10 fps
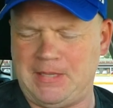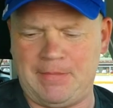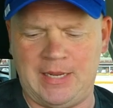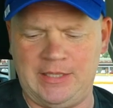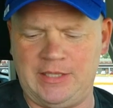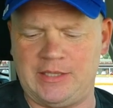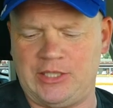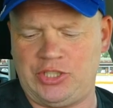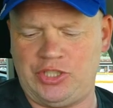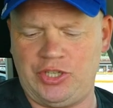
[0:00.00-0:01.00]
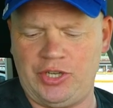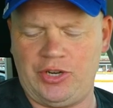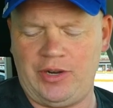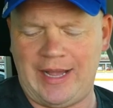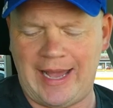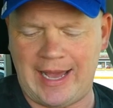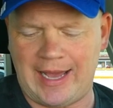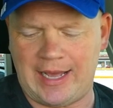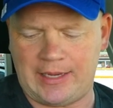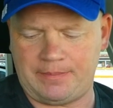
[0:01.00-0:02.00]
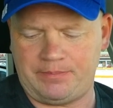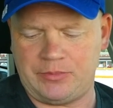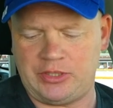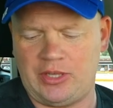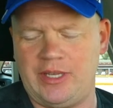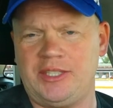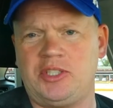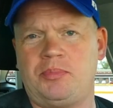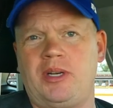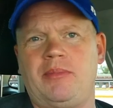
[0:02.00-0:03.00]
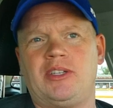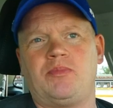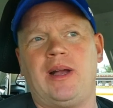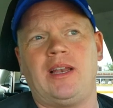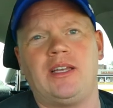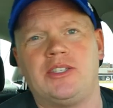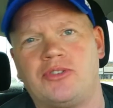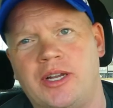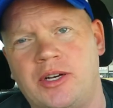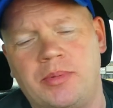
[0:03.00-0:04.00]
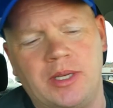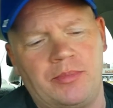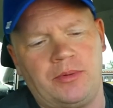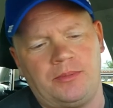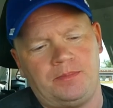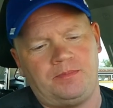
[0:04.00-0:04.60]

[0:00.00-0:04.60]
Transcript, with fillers: And this is a sugar high. So this is pretty much my lunch right here, people.